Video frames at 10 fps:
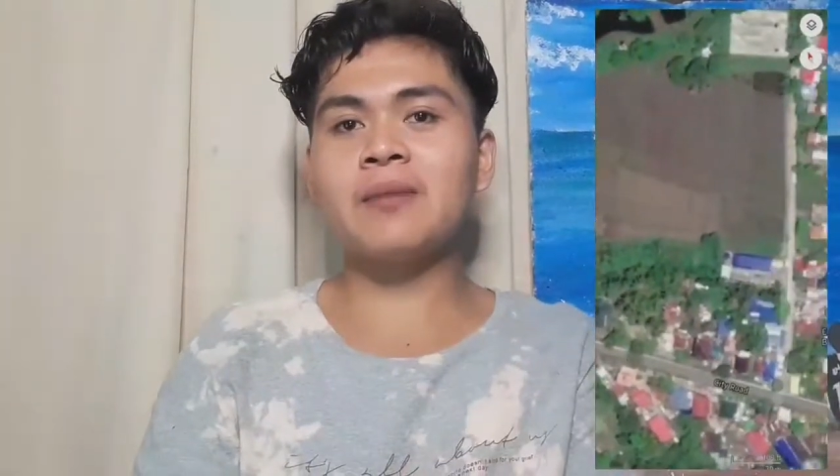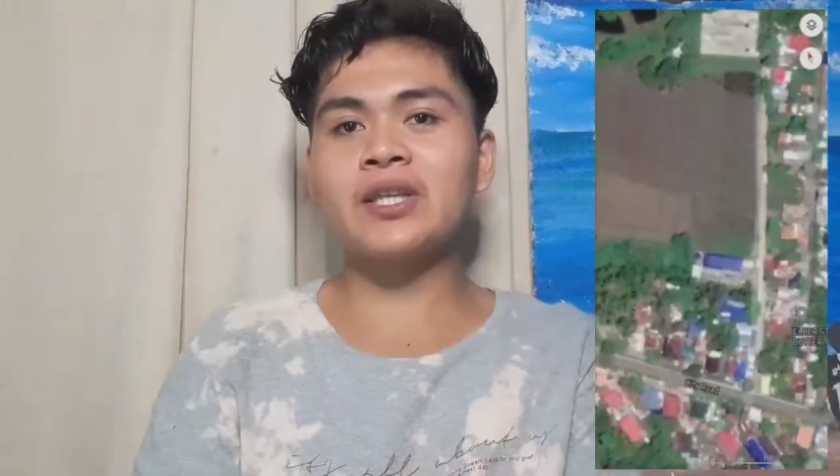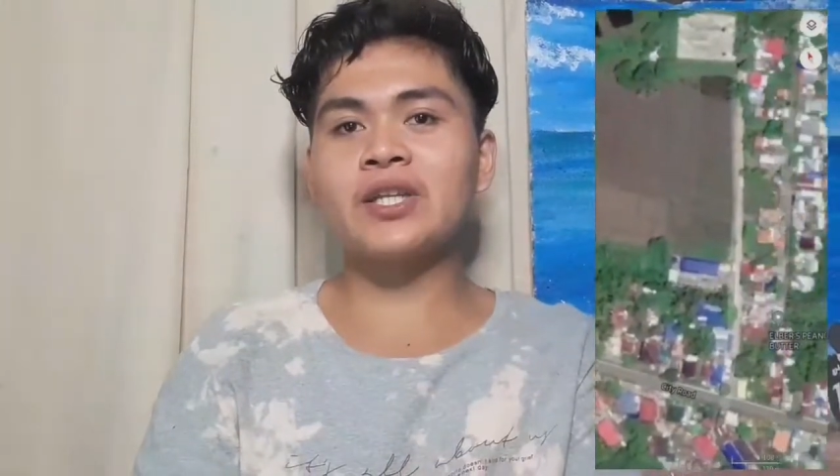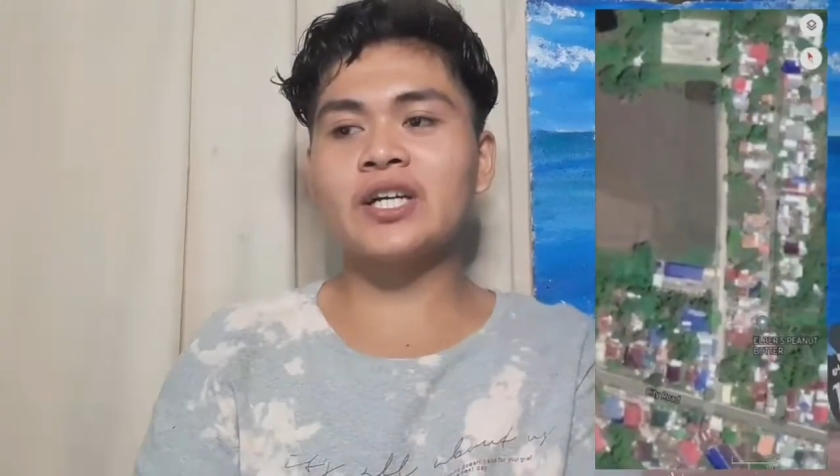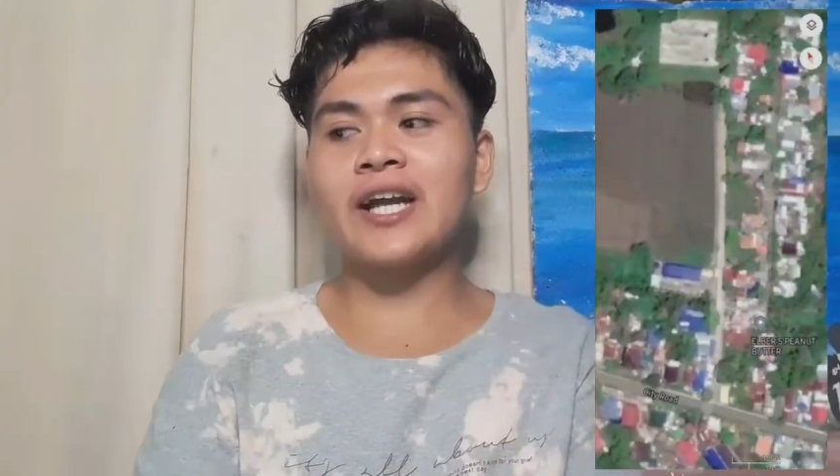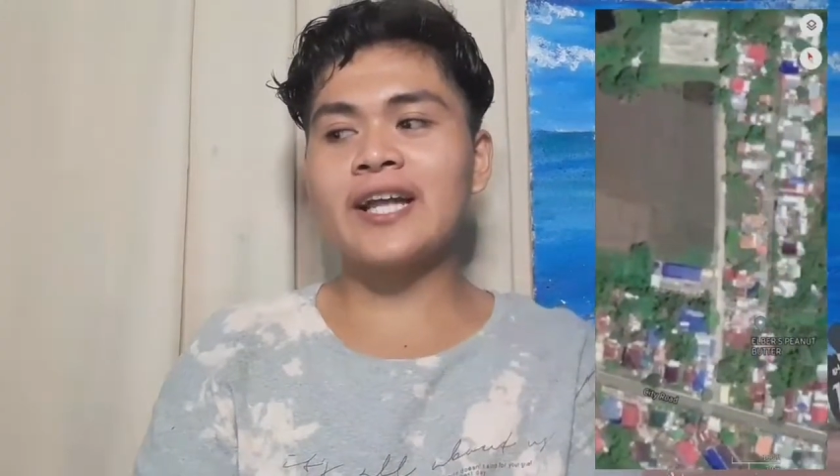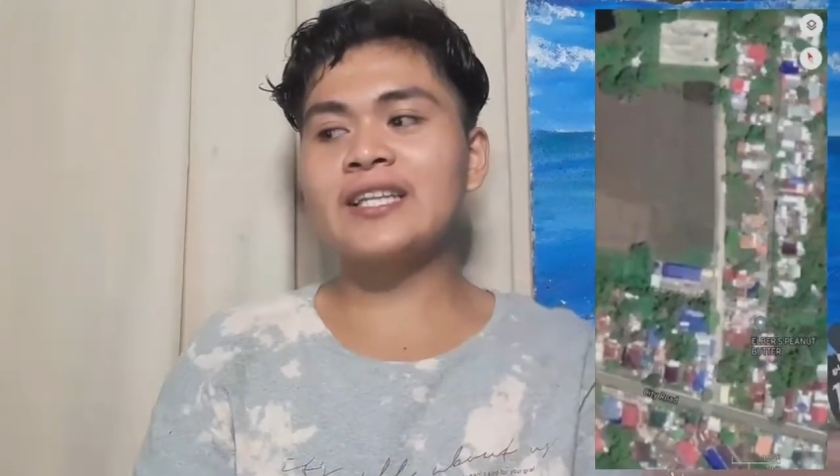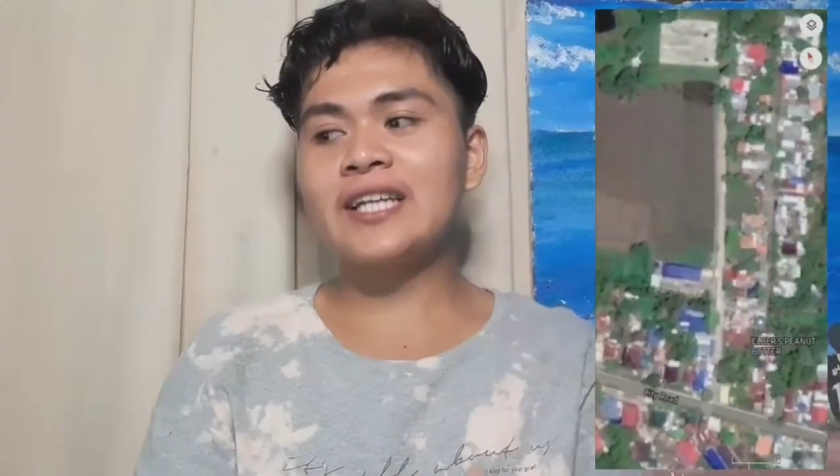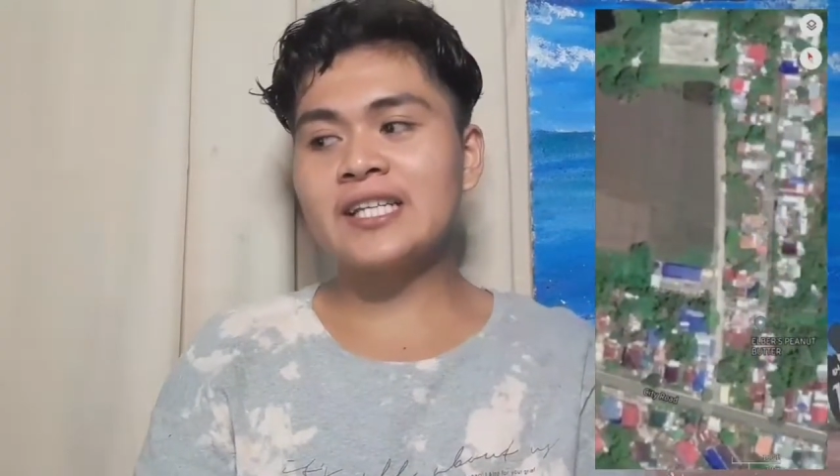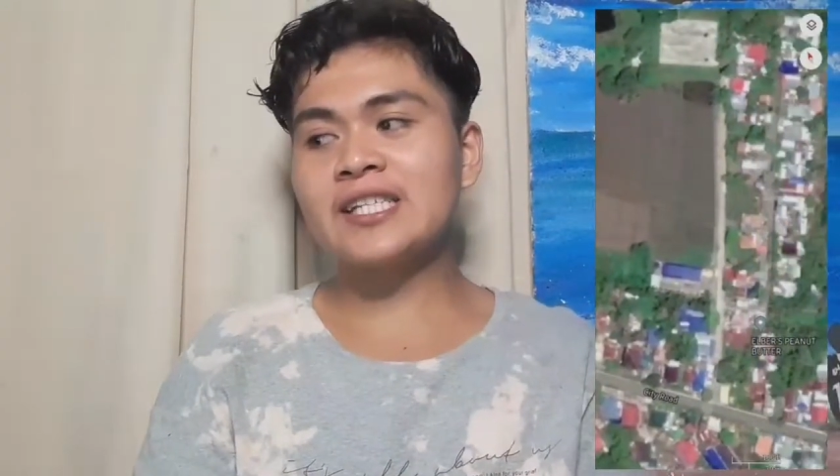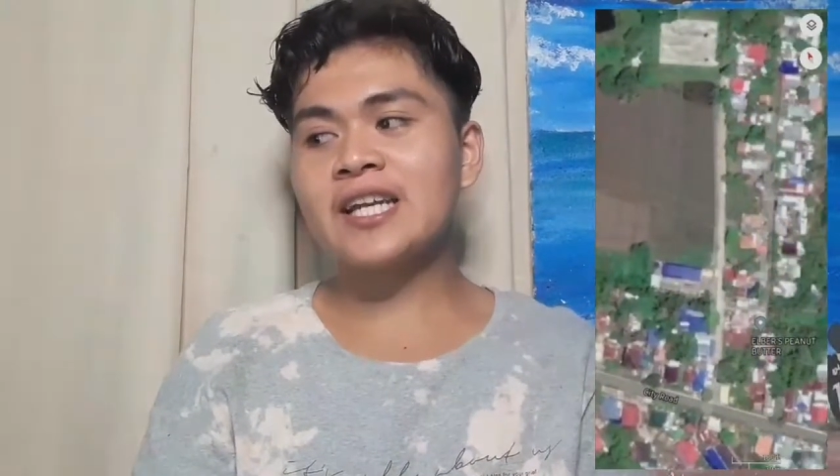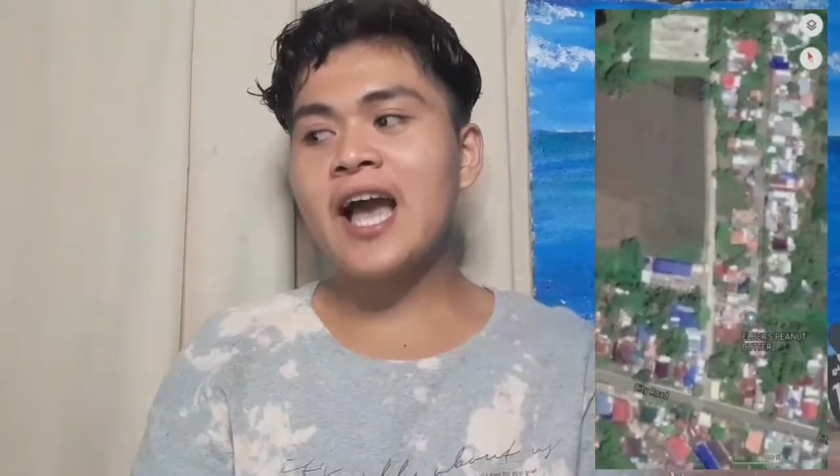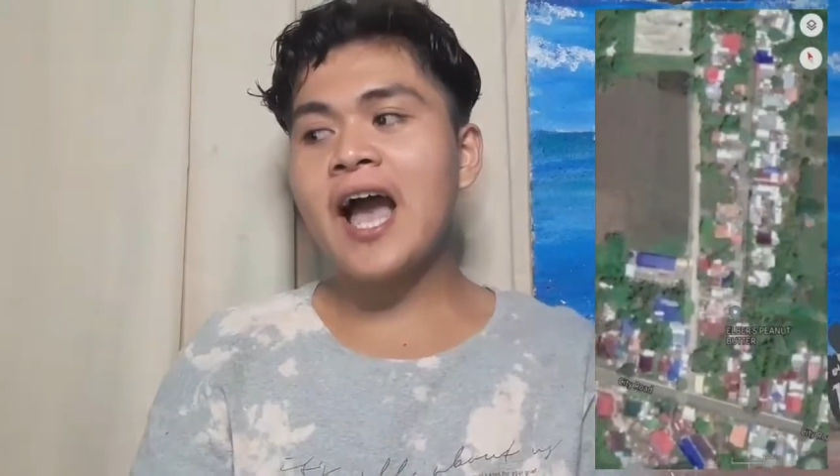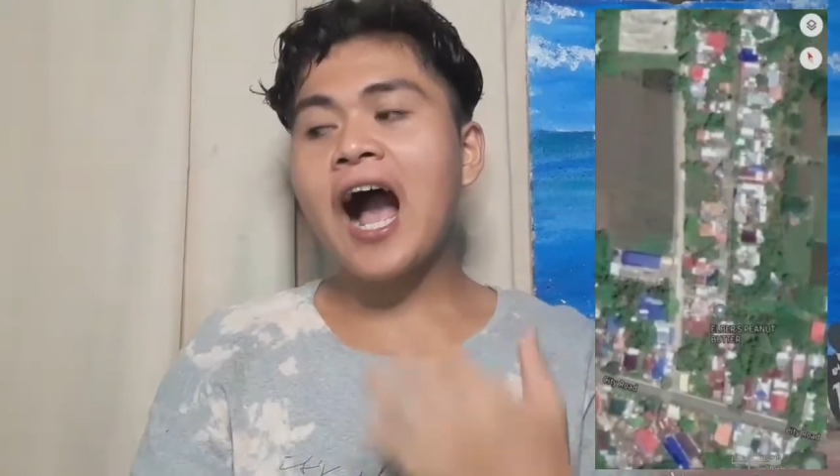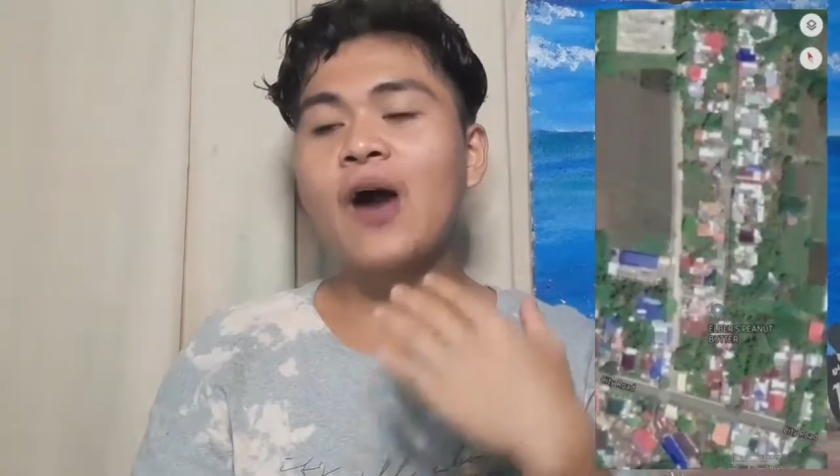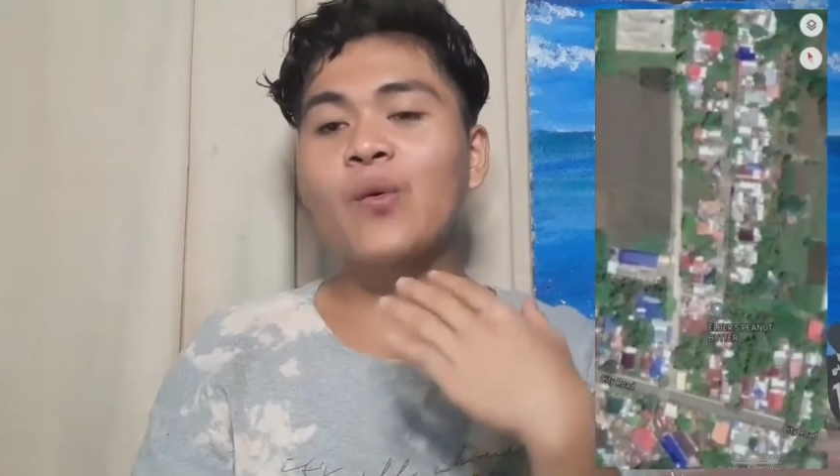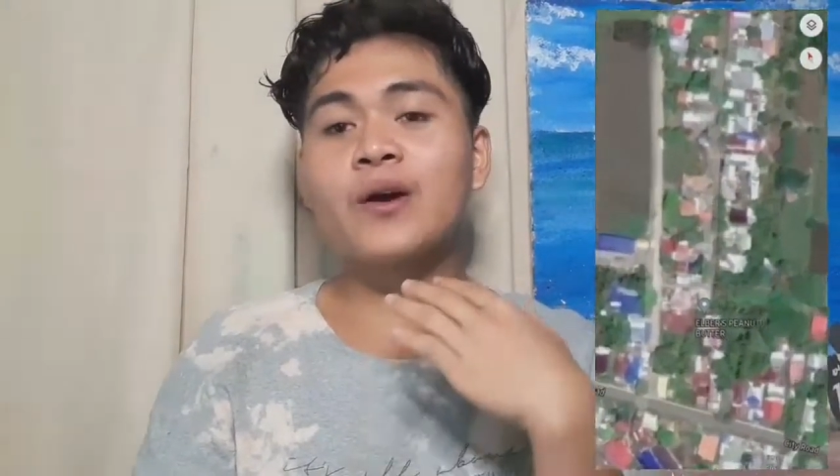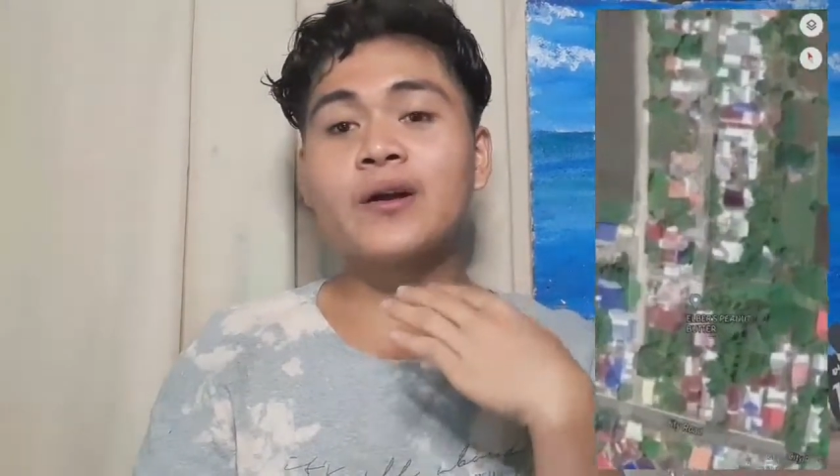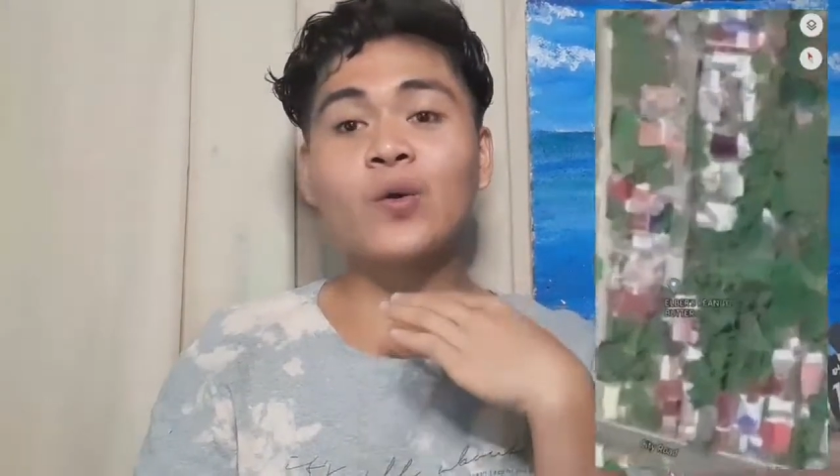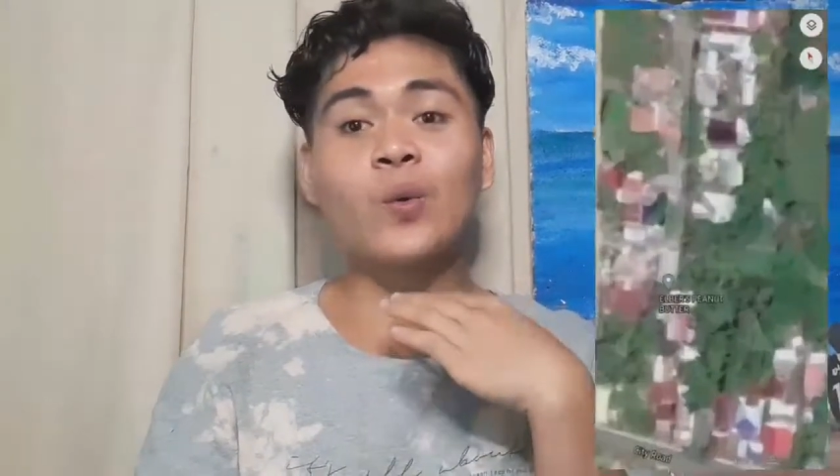butter and reach our